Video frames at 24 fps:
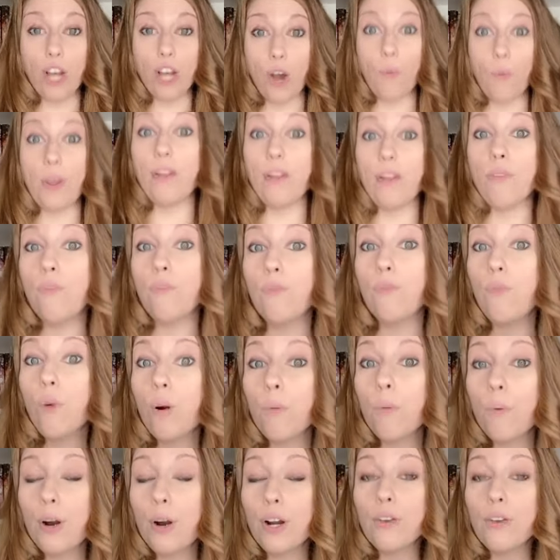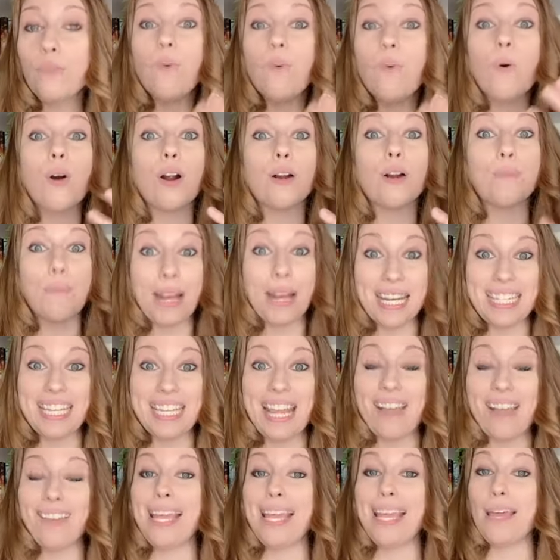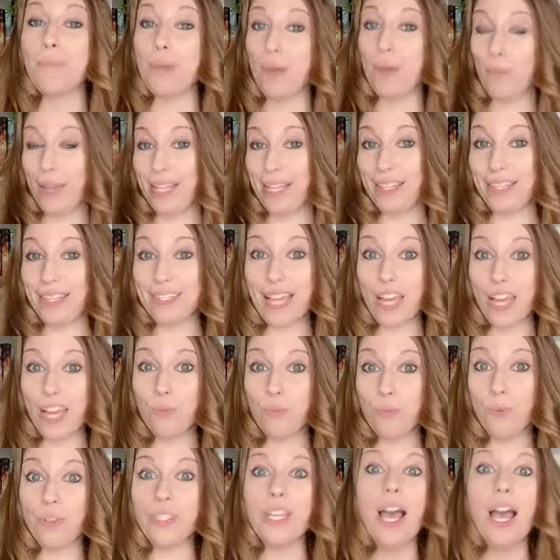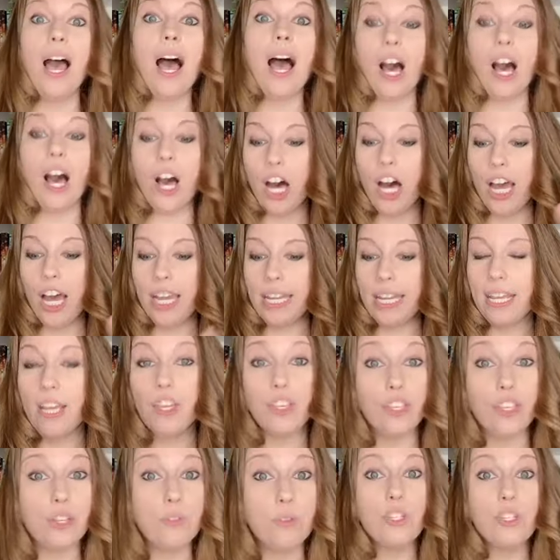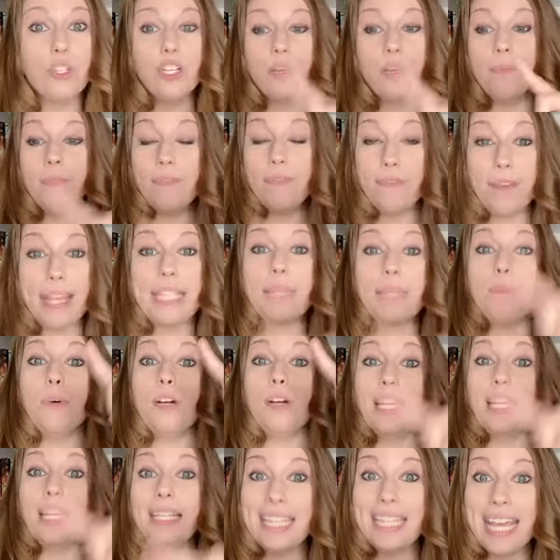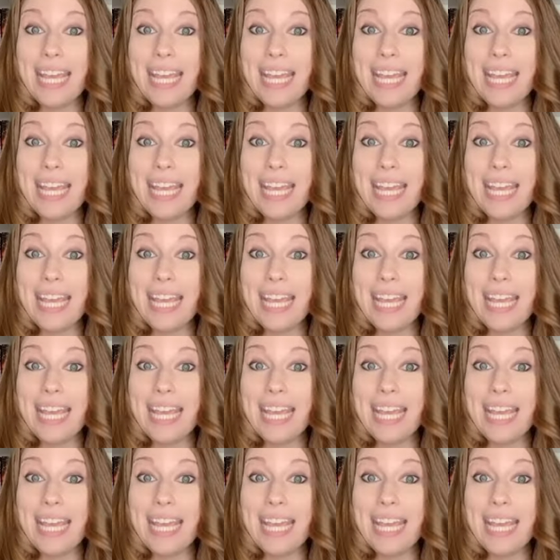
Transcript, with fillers: going forward for my daily and my weekly schedules on YouTube, Facebook,